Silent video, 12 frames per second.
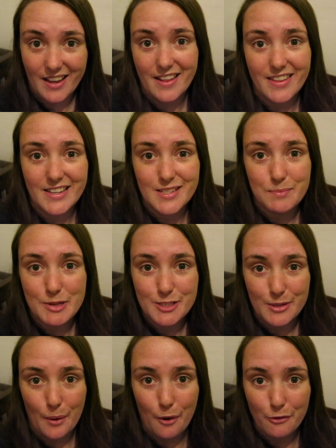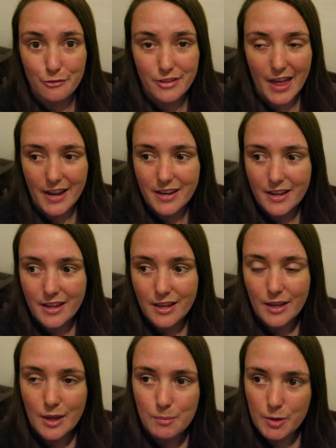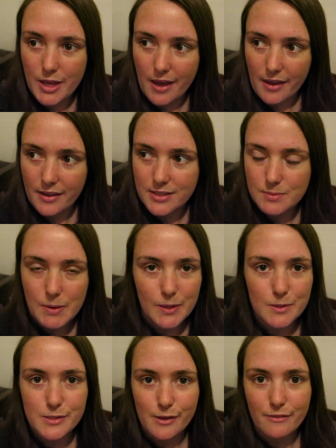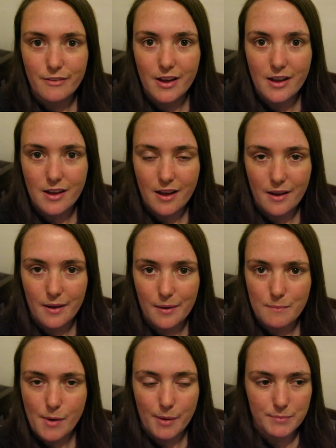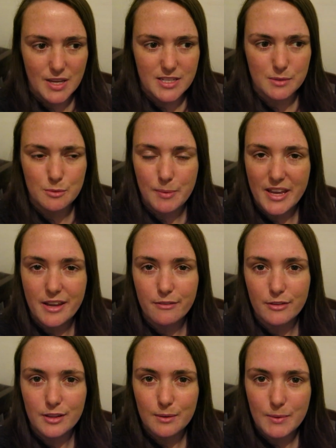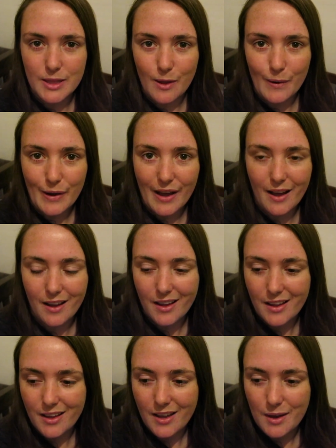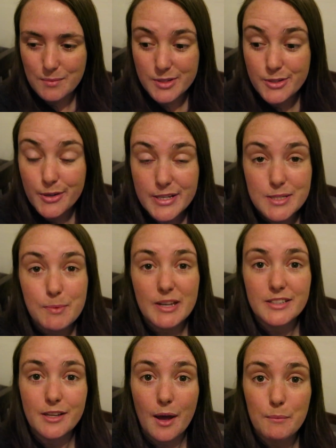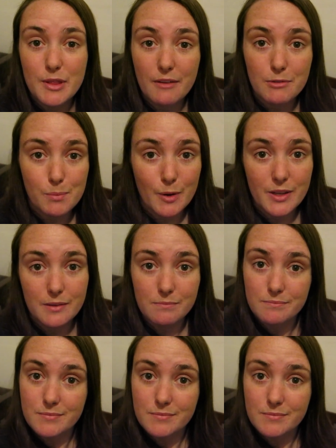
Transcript: I think he's a bit too old for that yeah, it's been good so far. Um, I'm guessing we'll be here for a little bit longer. I'm enjoying spending time with everybody.